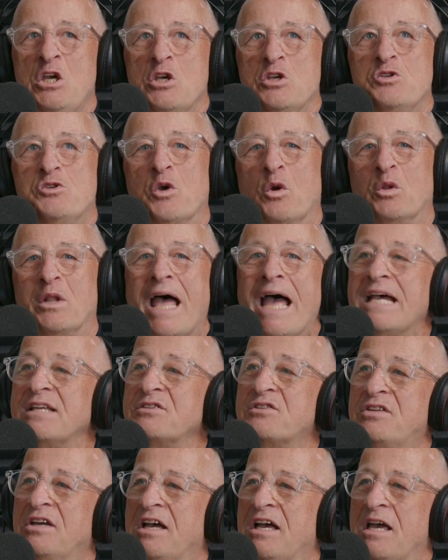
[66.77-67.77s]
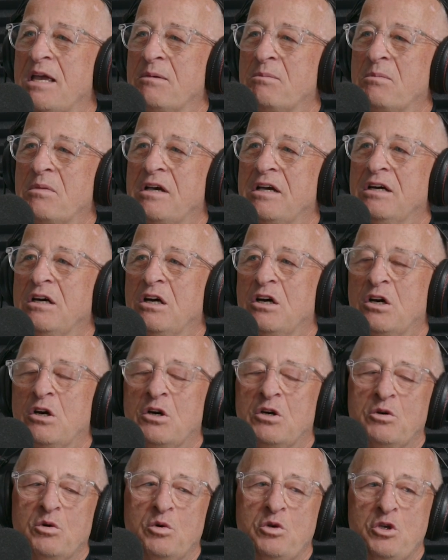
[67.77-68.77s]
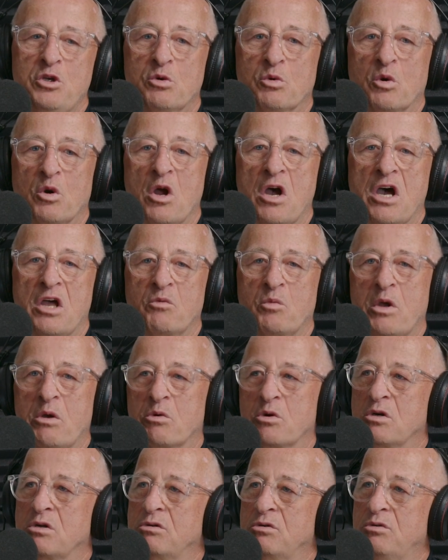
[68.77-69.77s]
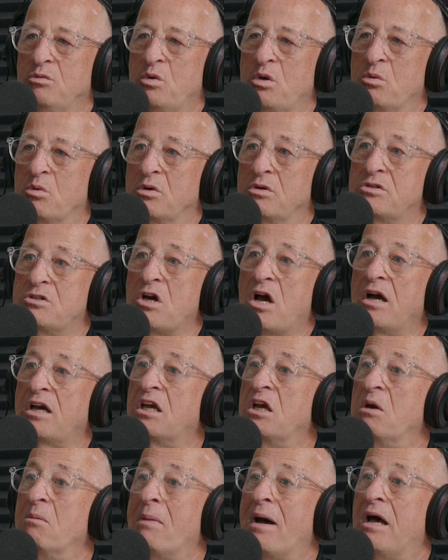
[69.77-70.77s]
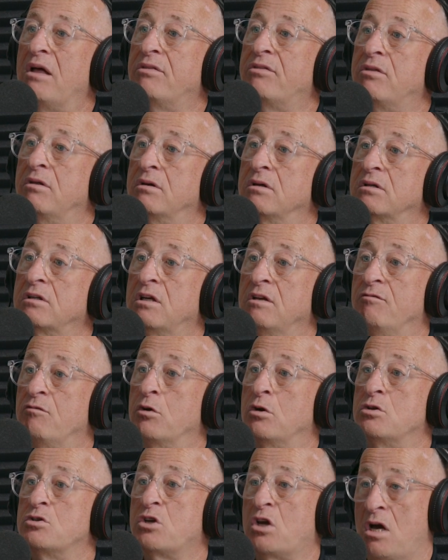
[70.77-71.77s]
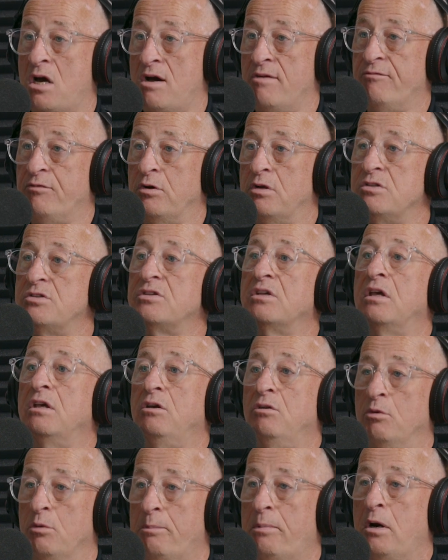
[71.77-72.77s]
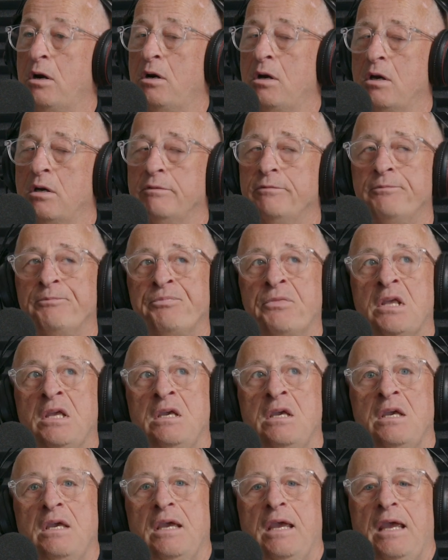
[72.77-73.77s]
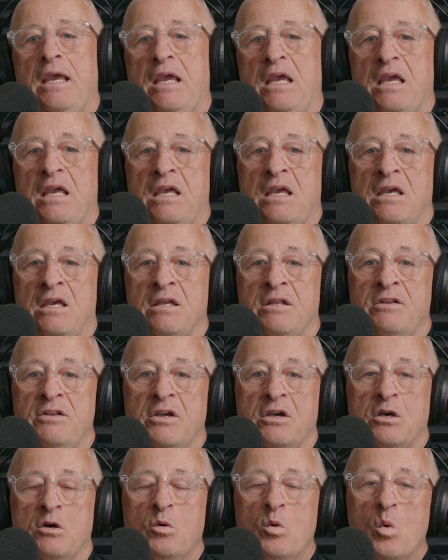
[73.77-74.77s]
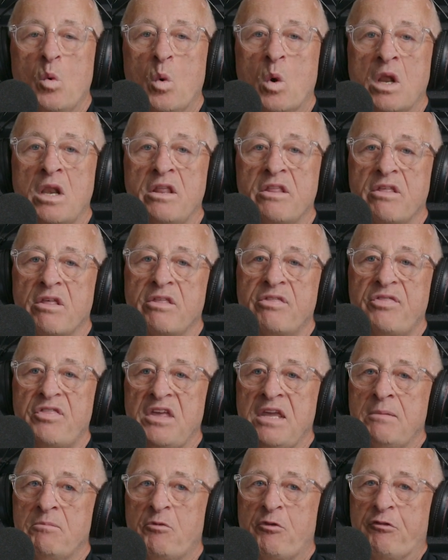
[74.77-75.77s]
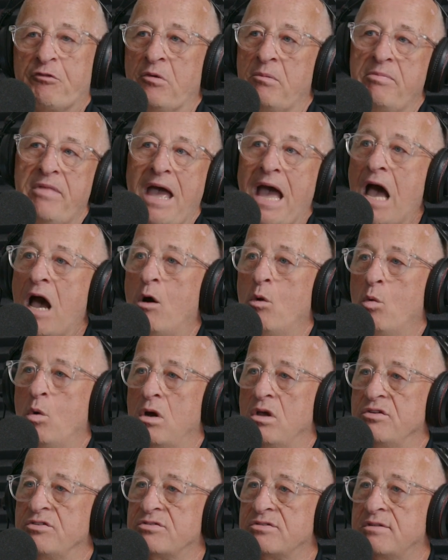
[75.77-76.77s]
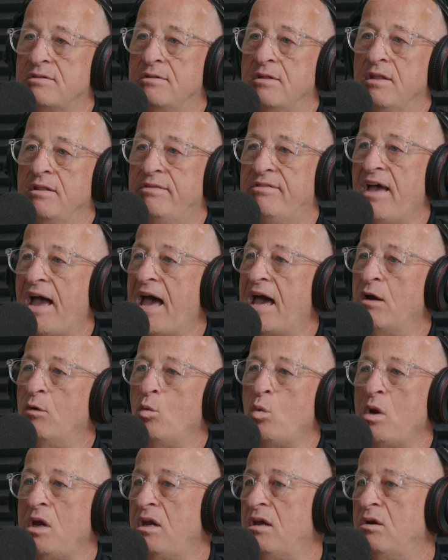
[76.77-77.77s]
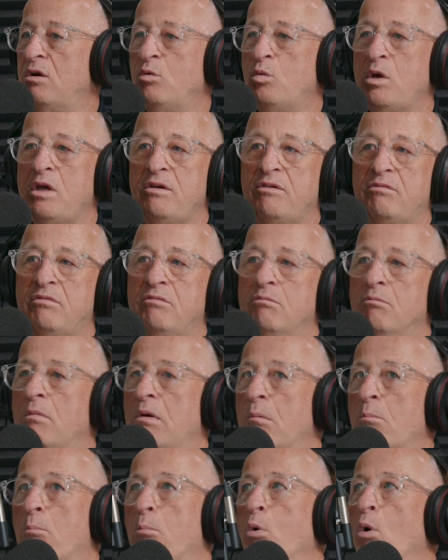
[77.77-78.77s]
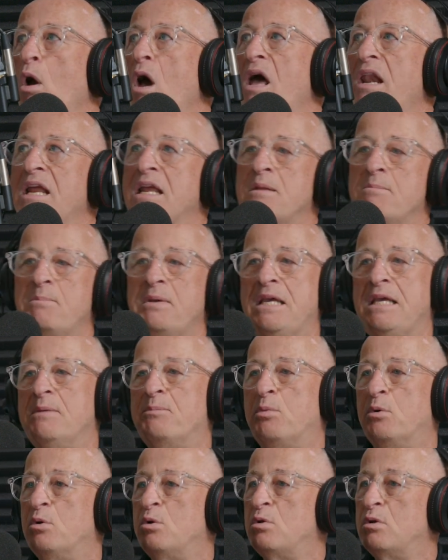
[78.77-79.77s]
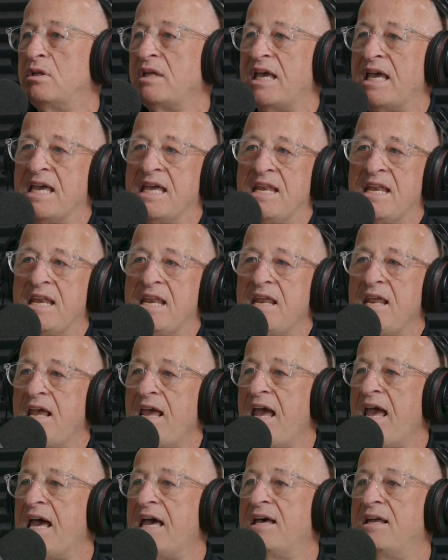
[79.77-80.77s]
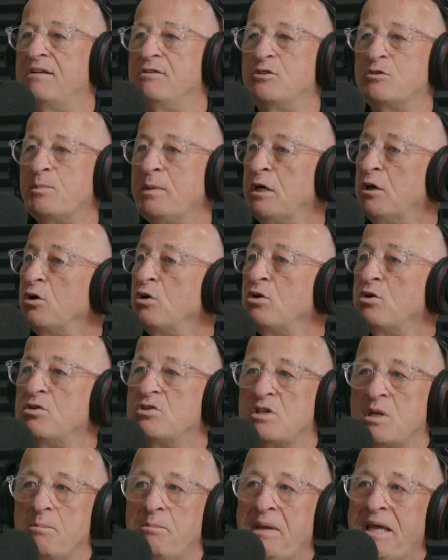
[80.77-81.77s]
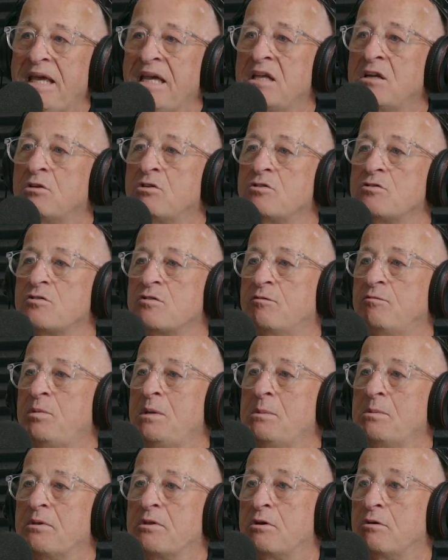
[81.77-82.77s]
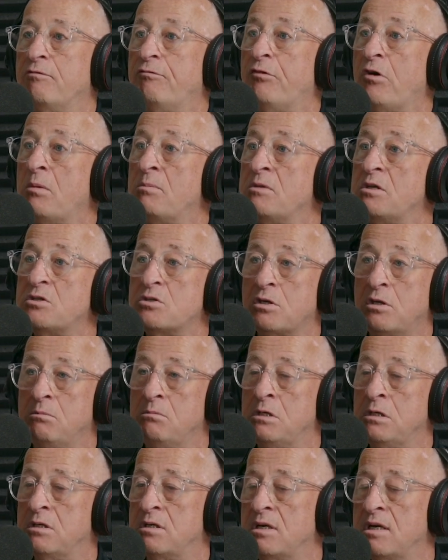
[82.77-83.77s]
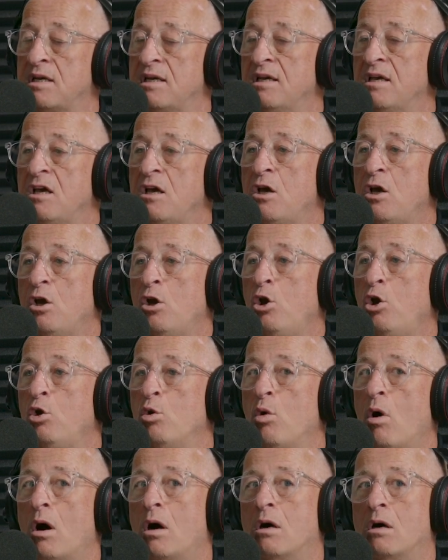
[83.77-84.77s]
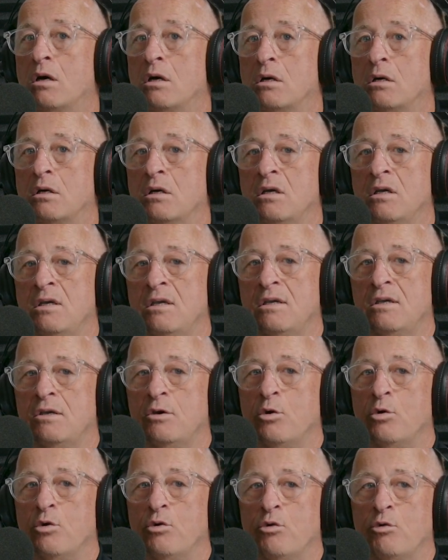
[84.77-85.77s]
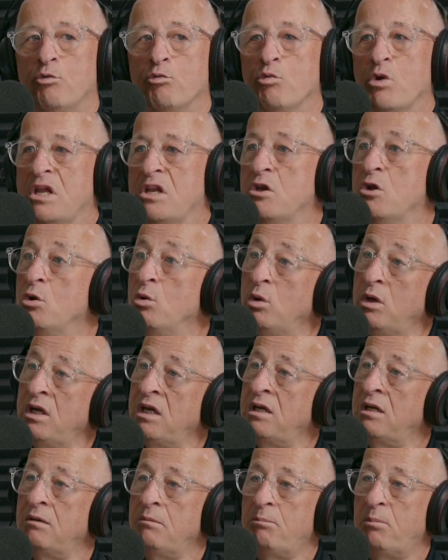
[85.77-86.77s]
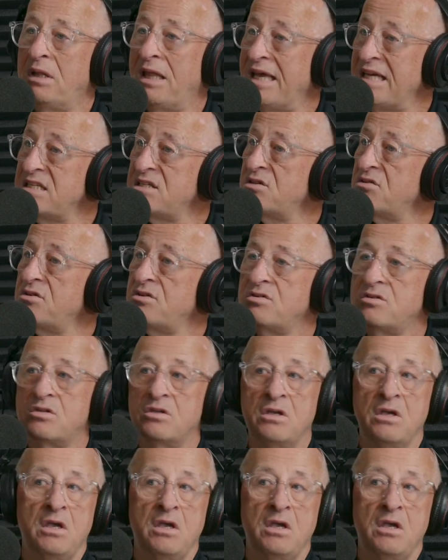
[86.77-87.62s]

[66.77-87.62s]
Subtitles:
So last time you were on, we were talking about the Converge conference that you were part of. And one of the themes from that was that we brought in people and had speakers and panels of people that are from this community who are renewing places,